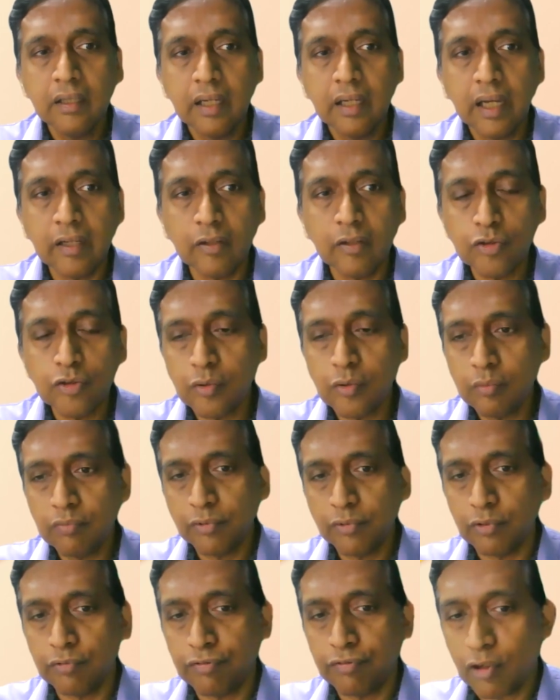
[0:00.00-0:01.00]
and also
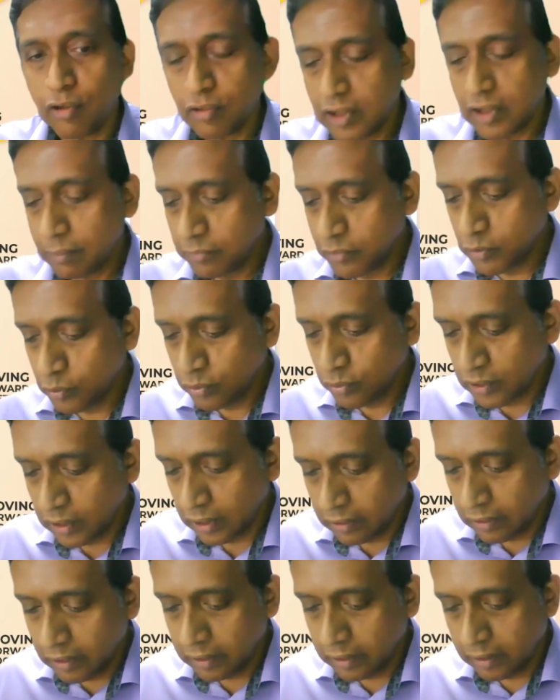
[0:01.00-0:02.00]
to follow them through
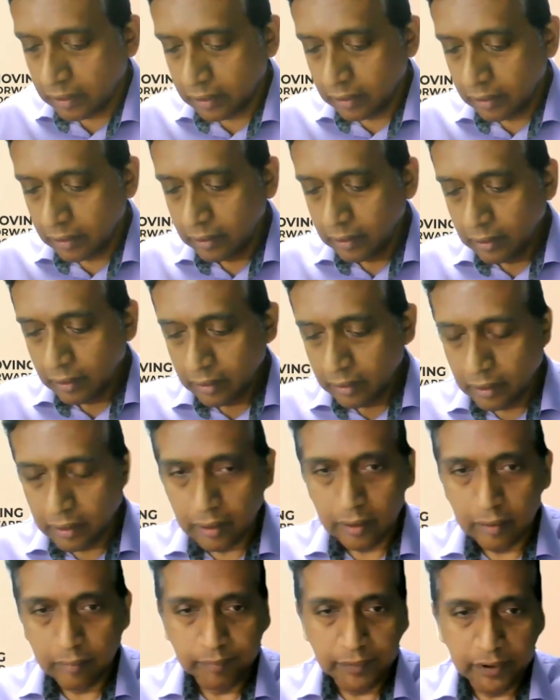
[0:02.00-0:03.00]

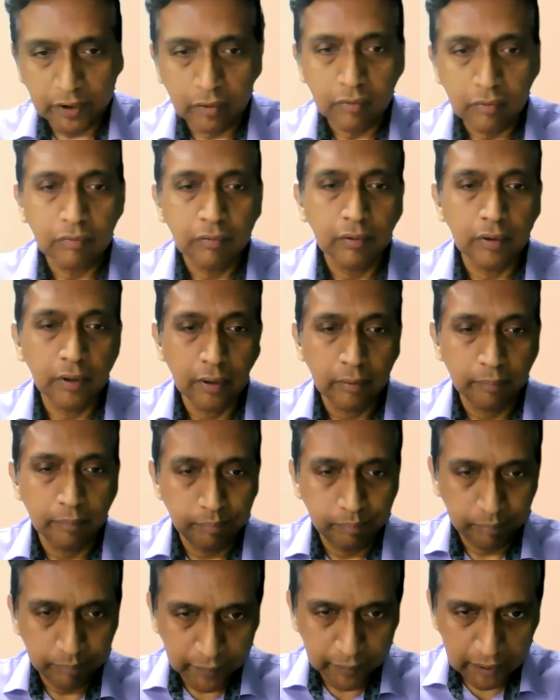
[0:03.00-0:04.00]
the
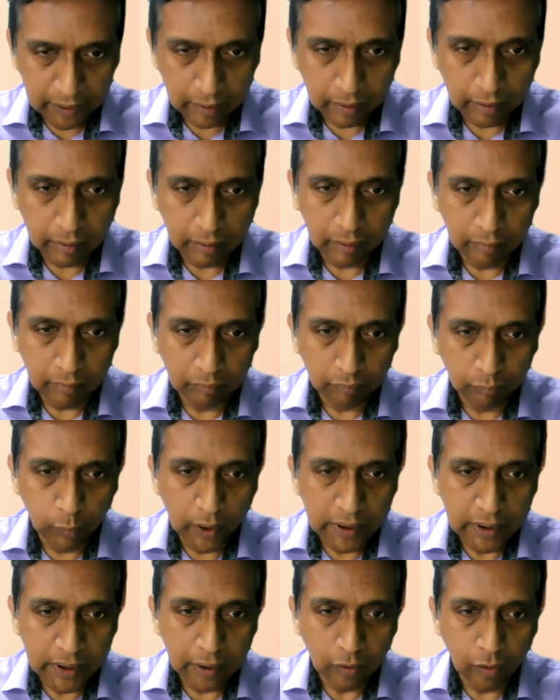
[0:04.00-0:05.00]

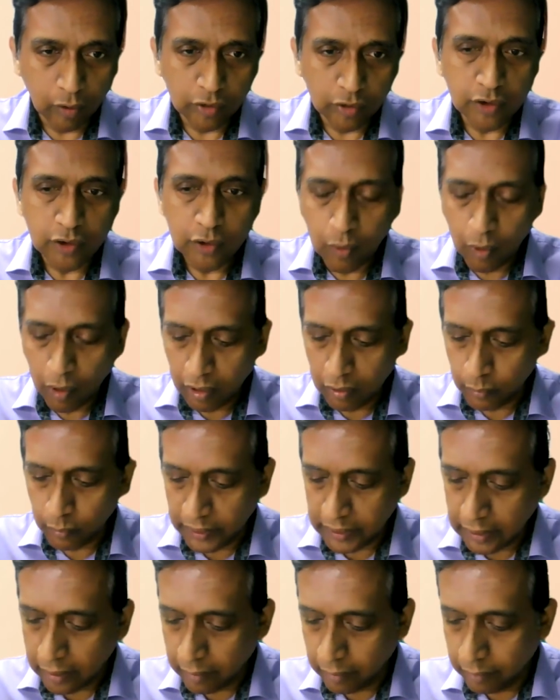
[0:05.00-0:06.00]
when they continue on
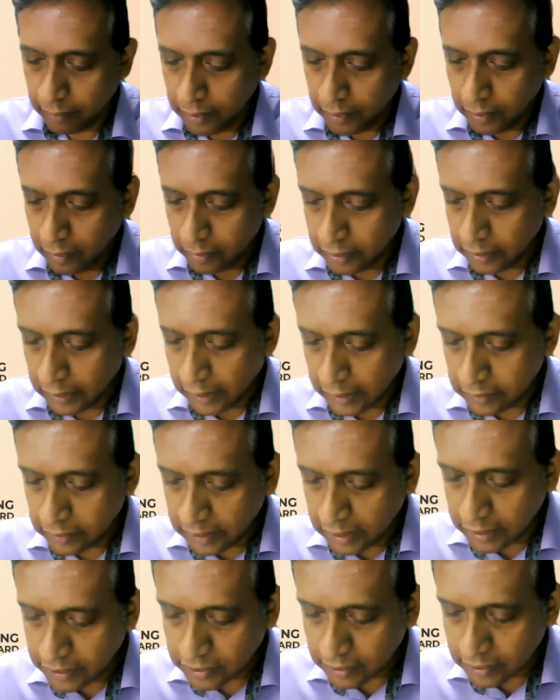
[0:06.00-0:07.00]
with their
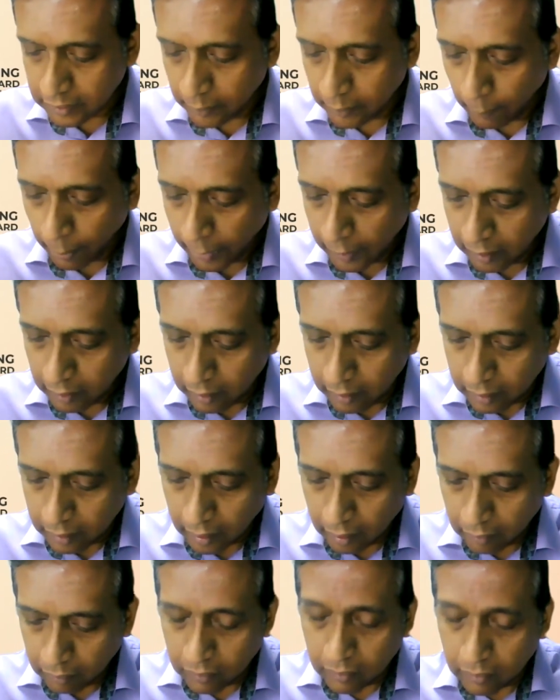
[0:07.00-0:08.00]
education.
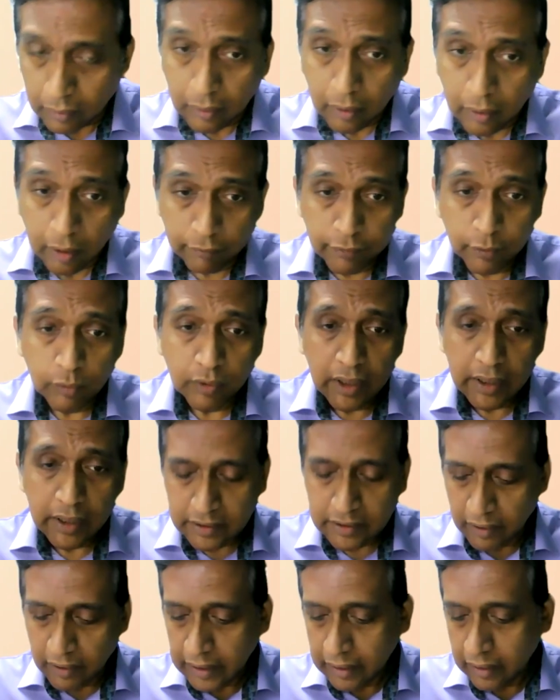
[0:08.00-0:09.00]
Now, a few
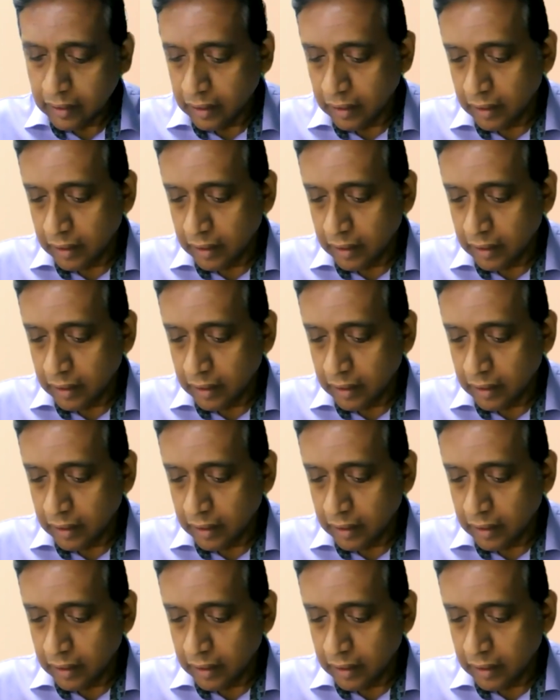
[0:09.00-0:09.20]
things, right?